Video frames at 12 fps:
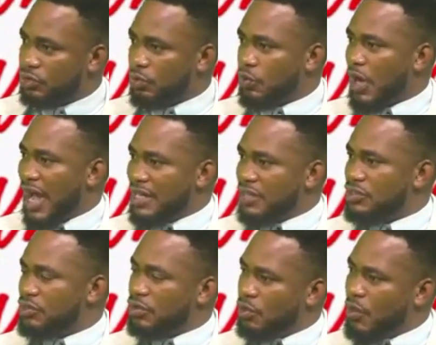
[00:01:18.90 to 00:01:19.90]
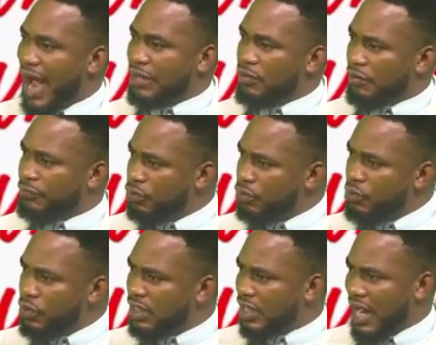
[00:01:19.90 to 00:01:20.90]
So it's kind of
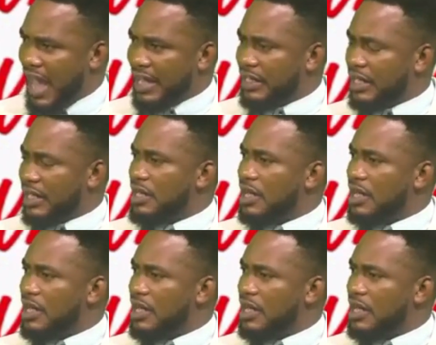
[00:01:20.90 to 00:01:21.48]
look like